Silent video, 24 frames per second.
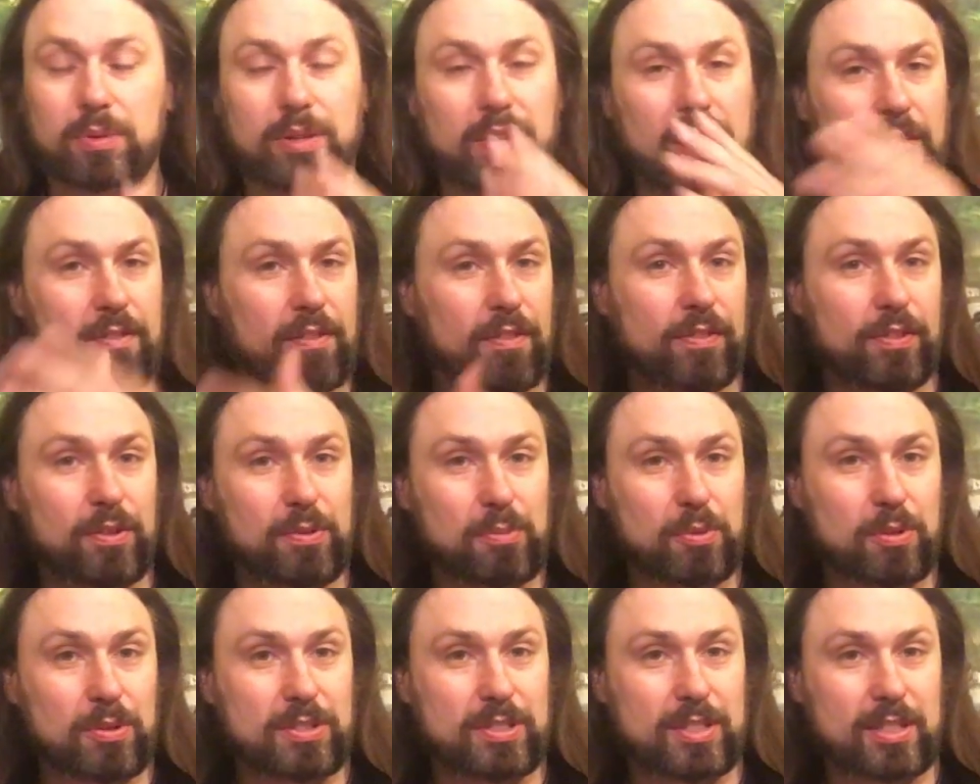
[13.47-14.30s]
We have a few
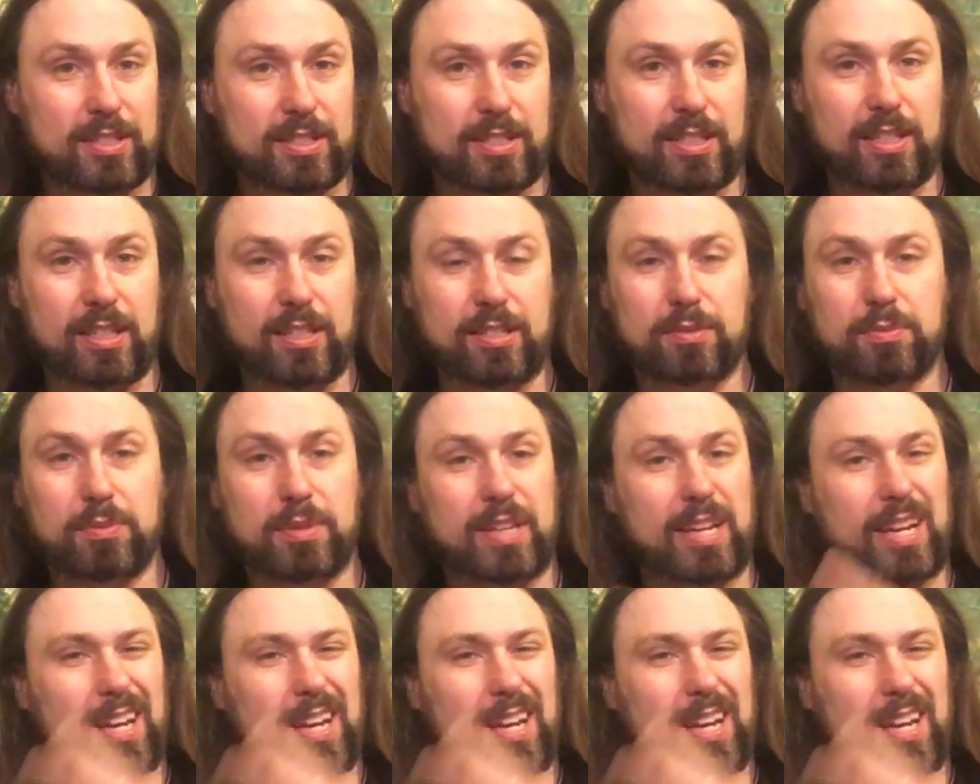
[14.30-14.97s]
more 16s. We